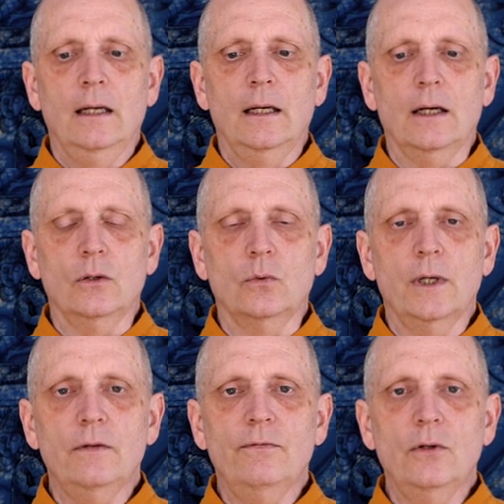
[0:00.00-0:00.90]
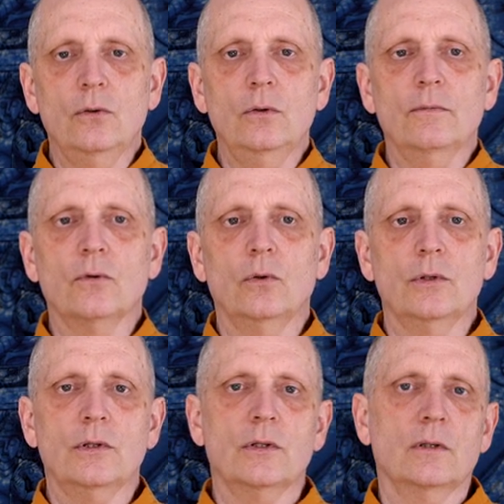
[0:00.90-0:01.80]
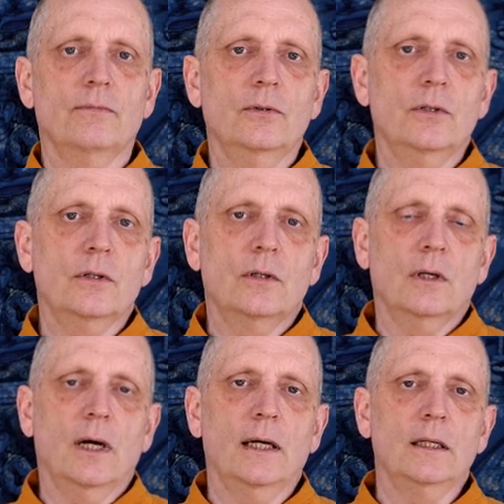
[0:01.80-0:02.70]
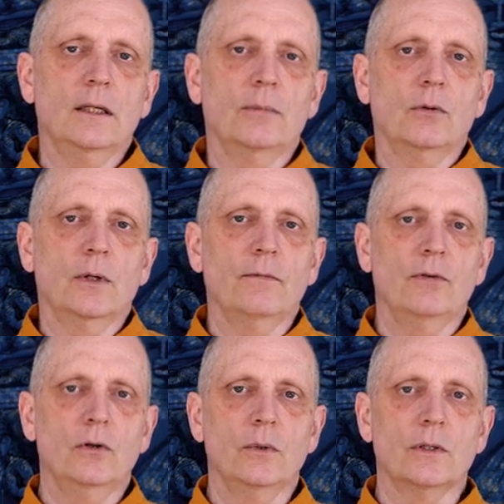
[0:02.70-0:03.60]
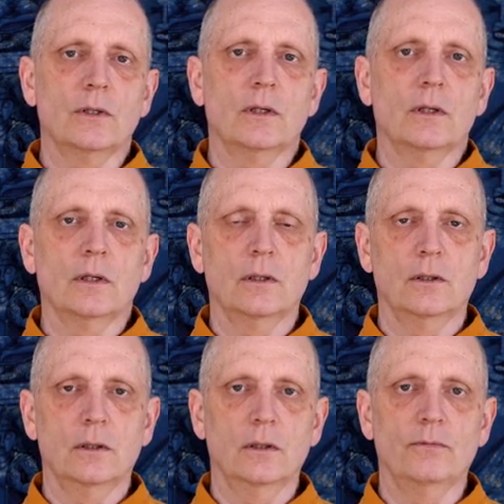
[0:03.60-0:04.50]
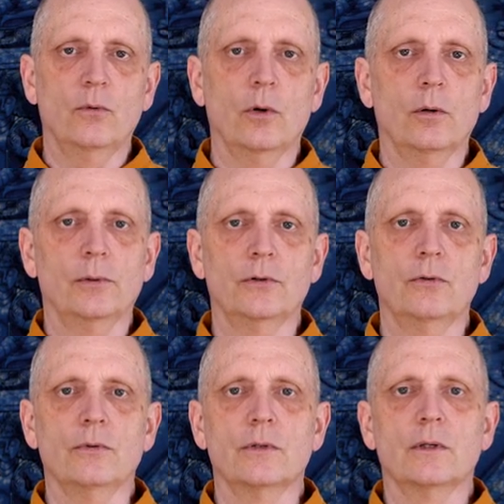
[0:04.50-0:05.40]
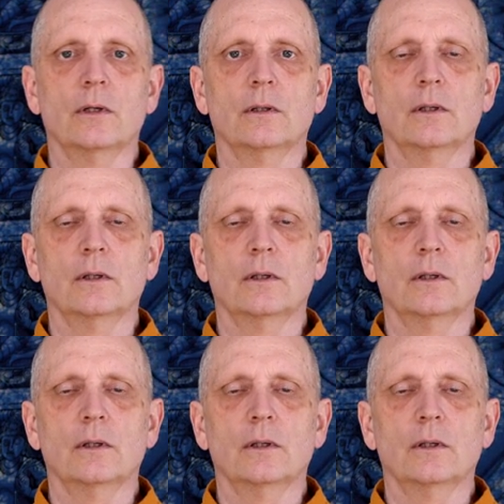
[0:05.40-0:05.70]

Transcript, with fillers: Now, right view, of course, the first idea about right view is the Four Noble Truths.